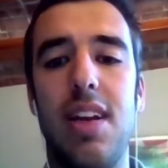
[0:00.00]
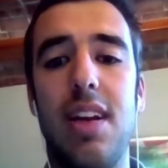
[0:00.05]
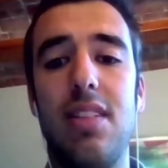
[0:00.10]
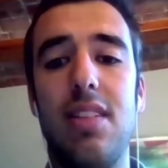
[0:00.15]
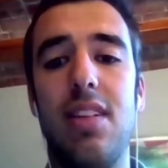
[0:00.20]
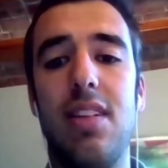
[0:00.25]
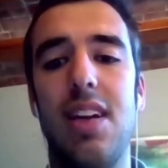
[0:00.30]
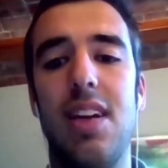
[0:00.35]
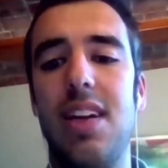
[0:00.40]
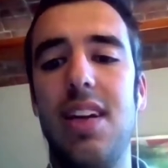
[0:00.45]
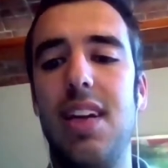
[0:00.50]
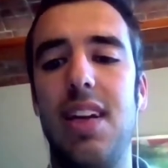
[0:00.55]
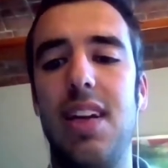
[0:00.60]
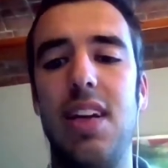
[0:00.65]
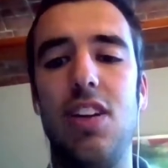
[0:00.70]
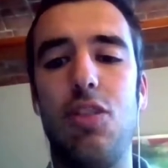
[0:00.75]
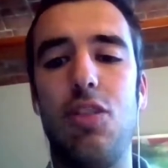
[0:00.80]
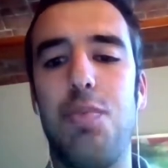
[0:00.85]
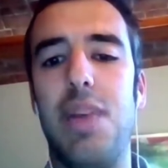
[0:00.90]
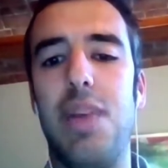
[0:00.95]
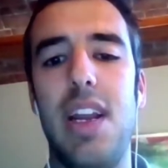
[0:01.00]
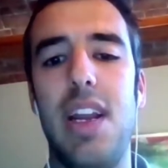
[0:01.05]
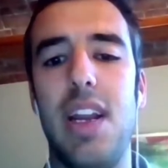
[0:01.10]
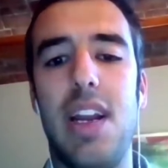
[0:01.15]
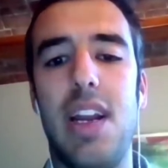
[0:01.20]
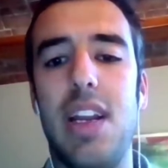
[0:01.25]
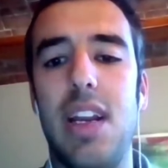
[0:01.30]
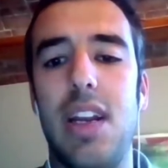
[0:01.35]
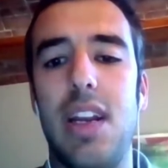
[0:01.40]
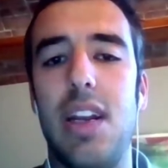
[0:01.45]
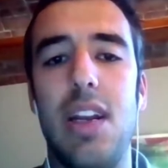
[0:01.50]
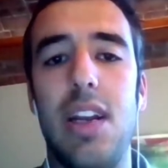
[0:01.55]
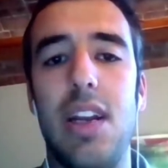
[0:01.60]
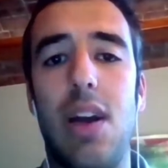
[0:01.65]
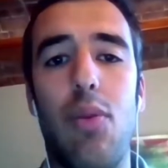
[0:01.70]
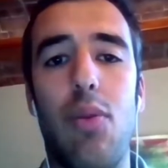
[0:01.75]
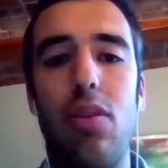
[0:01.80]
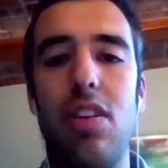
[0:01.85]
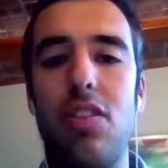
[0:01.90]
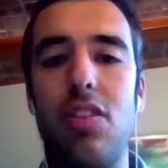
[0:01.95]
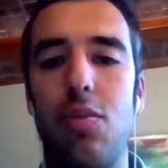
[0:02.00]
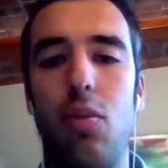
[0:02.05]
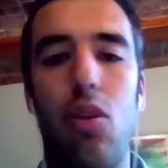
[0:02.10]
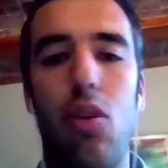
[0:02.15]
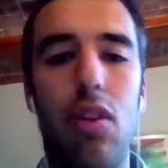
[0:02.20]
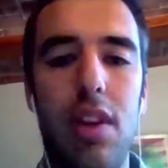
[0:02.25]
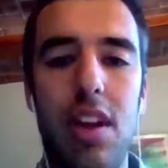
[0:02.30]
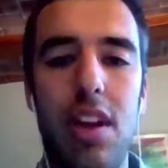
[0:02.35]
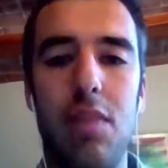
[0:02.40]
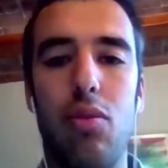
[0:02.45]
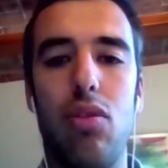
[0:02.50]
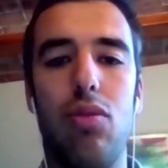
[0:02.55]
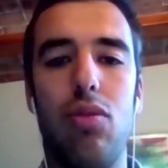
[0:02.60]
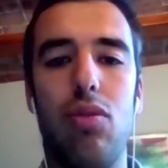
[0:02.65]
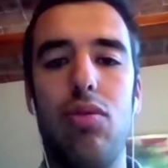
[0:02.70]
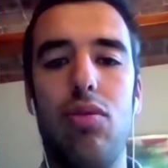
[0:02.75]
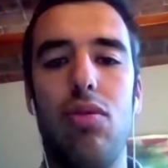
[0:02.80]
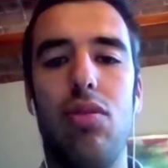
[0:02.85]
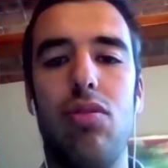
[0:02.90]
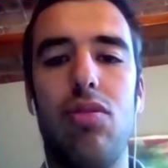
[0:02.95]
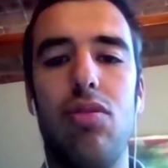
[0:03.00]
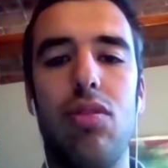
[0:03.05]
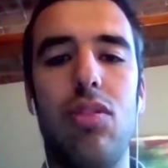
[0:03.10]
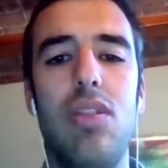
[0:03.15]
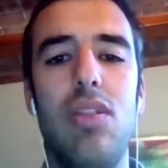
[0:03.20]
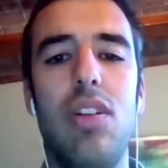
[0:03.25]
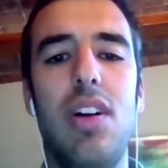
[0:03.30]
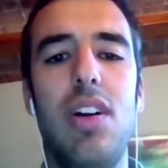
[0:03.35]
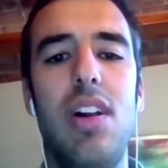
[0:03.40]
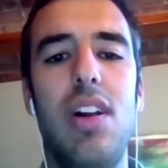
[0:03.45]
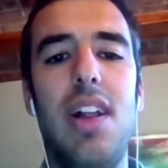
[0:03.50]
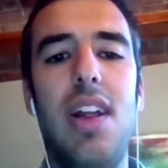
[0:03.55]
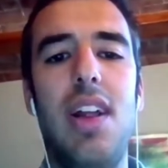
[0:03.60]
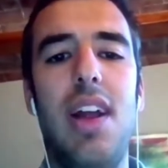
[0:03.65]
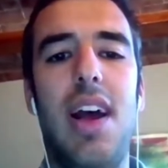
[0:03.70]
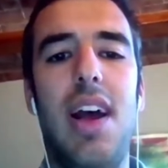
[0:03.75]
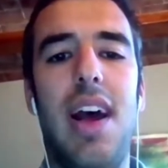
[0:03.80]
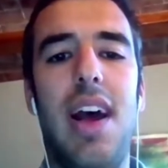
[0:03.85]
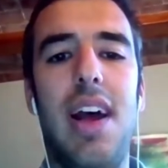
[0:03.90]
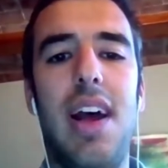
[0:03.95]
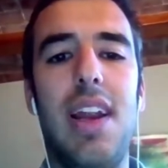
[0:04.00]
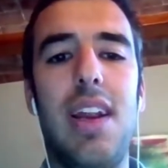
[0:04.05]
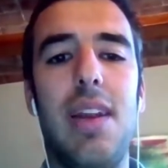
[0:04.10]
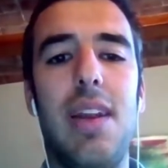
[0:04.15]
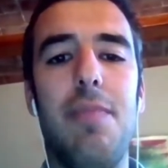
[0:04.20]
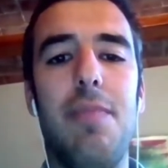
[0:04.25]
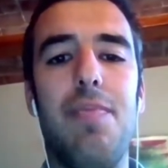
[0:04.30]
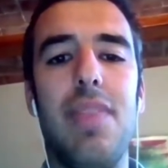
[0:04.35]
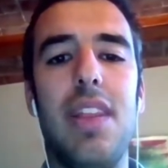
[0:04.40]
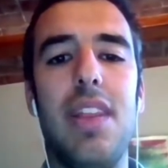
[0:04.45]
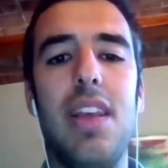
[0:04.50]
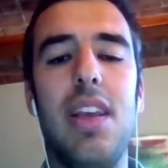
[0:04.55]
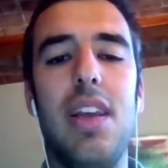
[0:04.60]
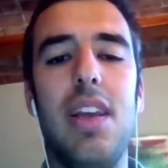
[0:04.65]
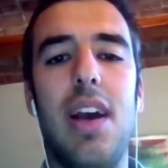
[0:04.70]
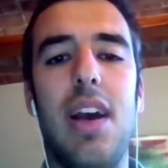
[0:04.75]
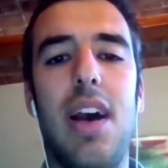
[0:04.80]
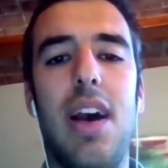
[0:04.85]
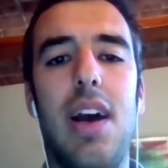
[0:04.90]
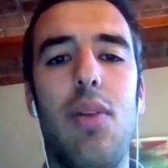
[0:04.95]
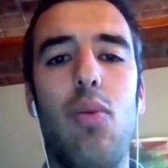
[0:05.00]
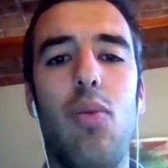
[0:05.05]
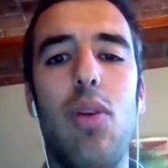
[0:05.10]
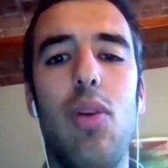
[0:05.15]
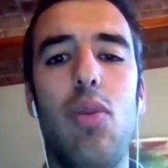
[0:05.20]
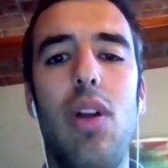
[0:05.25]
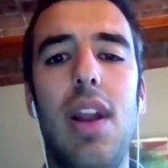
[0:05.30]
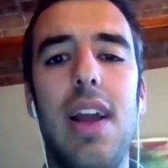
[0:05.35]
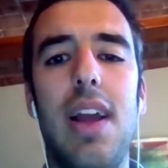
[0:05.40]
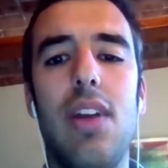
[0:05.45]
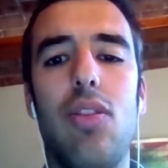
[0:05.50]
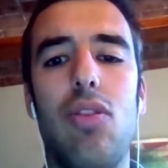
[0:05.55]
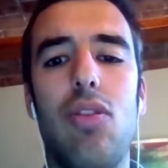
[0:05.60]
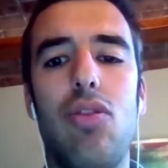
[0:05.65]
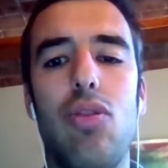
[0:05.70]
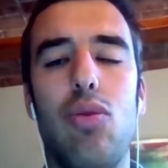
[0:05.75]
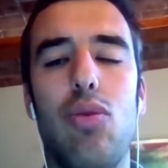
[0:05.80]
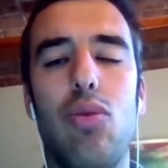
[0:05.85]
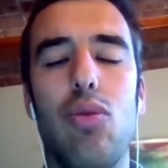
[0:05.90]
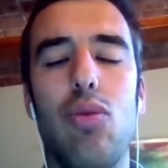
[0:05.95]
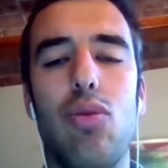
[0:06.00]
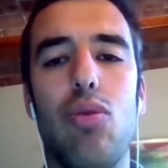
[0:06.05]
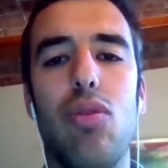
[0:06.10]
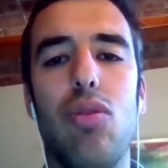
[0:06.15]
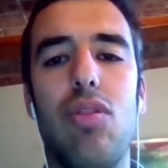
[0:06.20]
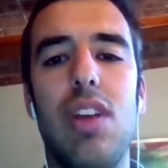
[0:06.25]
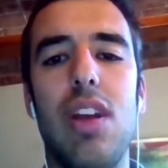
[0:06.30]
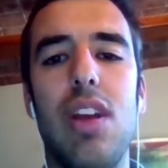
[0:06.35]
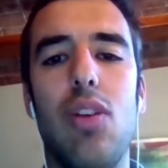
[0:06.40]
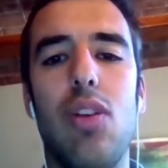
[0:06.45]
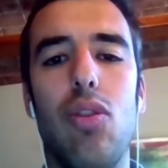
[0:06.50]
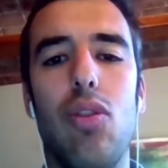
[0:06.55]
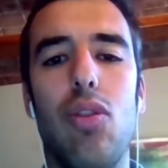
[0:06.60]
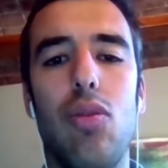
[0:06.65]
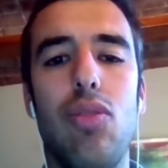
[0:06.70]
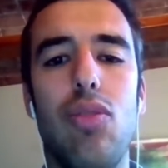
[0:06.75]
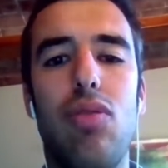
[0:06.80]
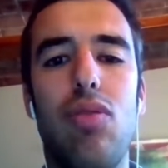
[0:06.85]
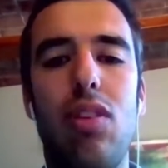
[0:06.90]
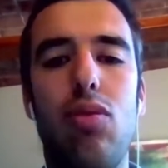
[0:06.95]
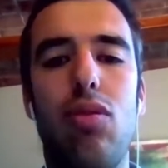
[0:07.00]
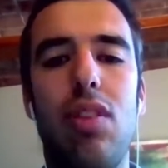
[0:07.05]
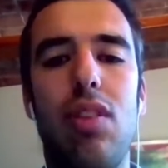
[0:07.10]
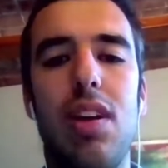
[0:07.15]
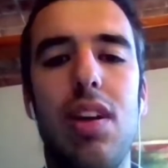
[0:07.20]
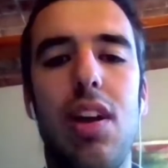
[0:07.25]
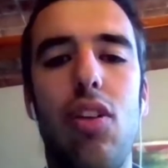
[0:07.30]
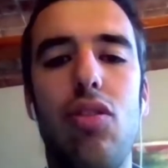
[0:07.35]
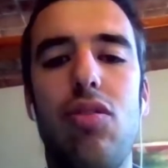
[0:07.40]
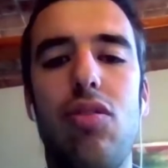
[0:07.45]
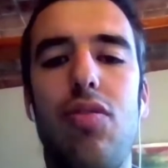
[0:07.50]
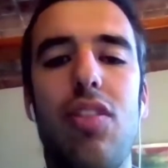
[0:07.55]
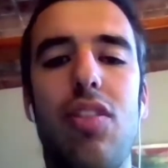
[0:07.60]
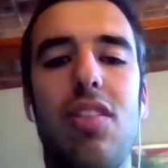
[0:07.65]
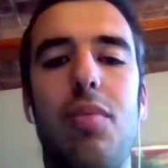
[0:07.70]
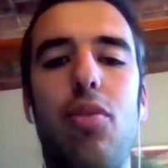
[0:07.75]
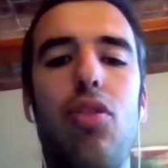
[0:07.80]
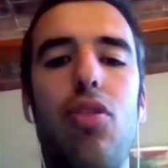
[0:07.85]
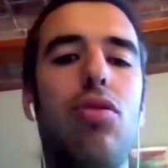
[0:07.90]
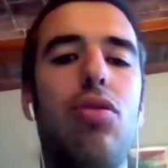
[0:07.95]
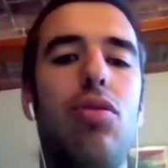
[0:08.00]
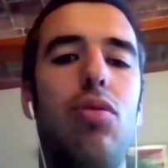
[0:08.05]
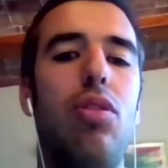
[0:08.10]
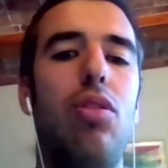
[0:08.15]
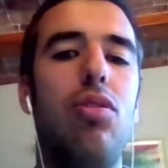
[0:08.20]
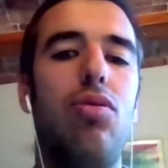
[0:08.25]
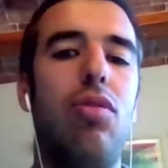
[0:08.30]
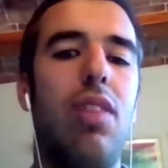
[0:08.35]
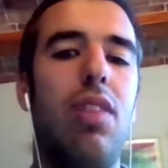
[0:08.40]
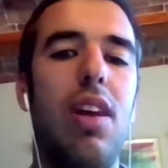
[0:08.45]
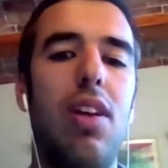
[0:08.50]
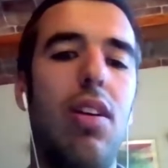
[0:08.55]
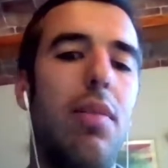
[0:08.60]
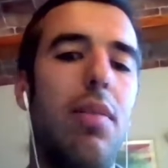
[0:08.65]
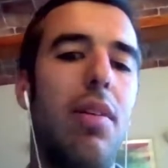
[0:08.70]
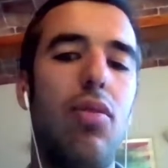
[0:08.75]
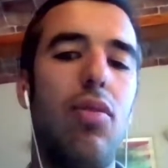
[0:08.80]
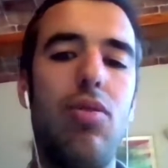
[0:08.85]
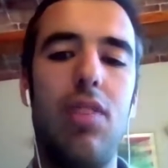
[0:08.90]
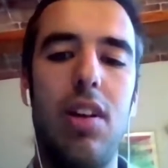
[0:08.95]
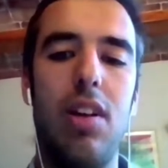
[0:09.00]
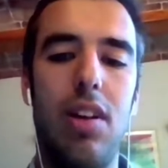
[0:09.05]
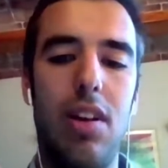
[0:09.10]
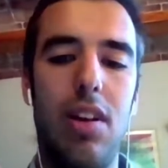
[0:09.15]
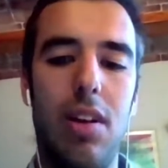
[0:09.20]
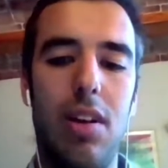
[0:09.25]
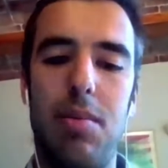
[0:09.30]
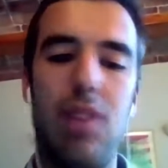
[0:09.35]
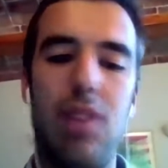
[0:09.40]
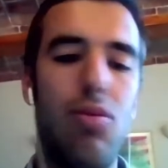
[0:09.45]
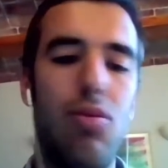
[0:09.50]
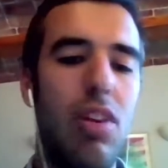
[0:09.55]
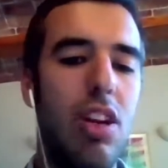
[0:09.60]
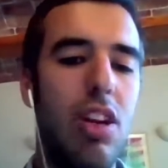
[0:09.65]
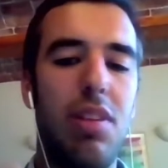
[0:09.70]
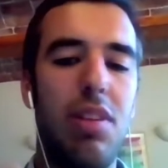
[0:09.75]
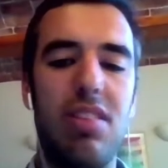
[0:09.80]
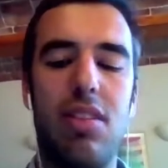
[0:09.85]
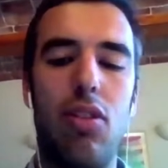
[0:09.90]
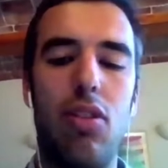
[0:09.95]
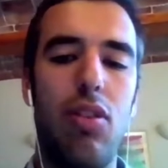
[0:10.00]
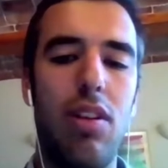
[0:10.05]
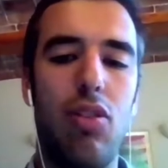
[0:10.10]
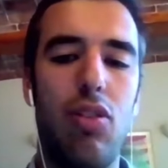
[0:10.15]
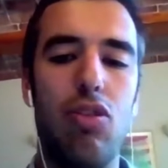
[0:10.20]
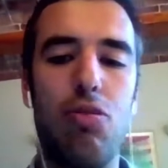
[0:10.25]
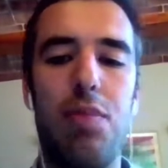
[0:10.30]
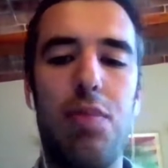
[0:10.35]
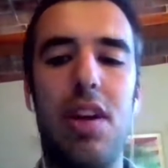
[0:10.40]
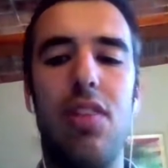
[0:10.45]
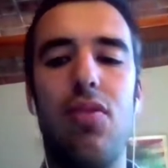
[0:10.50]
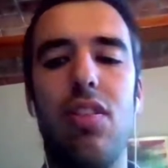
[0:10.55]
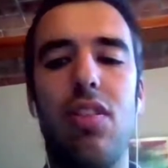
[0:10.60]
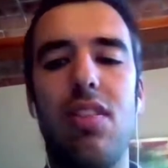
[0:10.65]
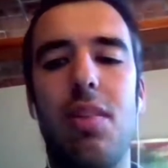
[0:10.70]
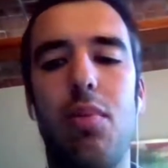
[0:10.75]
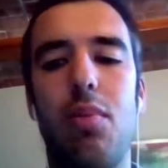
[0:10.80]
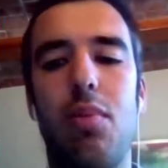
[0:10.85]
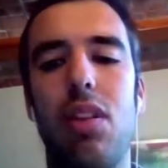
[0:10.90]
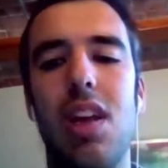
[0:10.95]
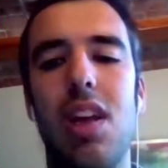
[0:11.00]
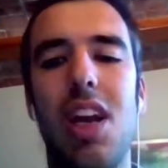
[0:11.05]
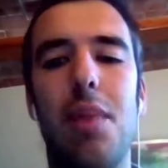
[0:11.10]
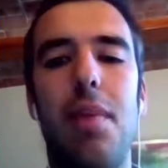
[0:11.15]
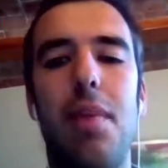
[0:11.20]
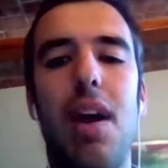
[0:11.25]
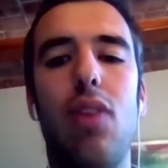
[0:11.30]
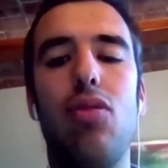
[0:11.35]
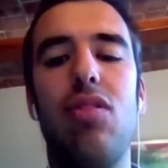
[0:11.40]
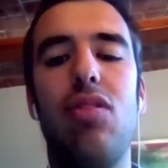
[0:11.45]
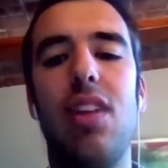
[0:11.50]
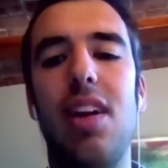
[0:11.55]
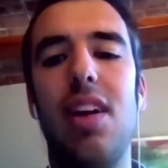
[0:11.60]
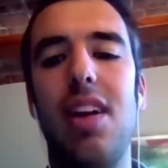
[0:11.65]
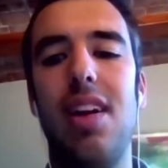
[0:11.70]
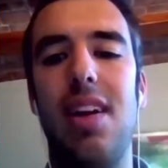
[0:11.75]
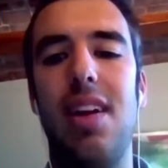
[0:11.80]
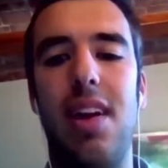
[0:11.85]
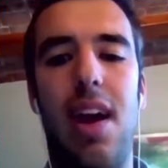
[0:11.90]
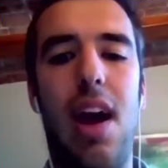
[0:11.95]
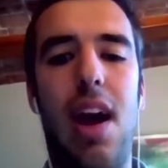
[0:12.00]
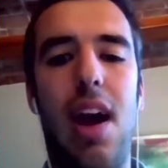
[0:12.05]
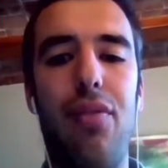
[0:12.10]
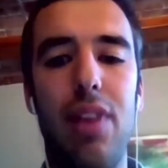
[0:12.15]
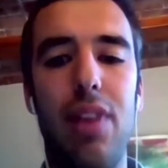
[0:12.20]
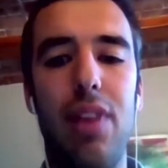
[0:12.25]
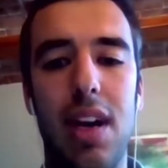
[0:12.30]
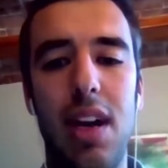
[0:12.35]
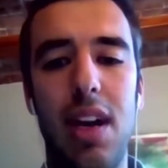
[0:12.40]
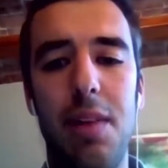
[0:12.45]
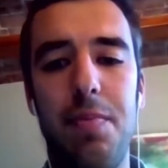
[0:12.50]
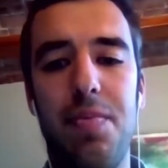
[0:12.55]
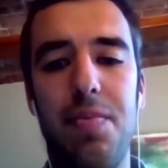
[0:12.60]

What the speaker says: that in Spain and in our small neighborhood also. No? And we would like also to think, or we try to think a lot, for example, do not think about Madrid, Barcelona, or Spain. For example, think about Africa,